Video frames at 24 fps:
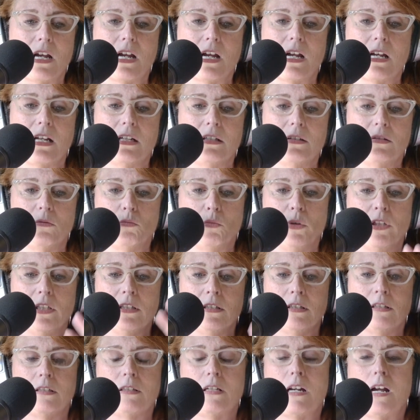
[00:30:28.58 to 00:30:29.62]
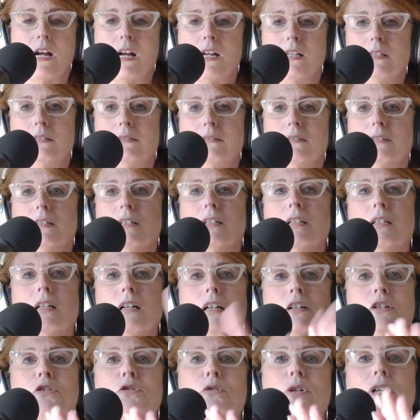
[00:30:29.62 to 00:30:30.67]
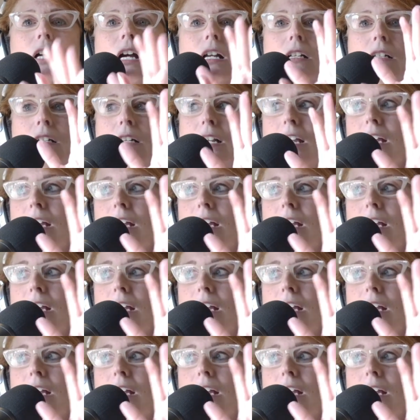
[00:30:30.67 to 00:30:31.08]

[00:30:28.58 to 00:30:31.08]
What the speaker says: not agree on a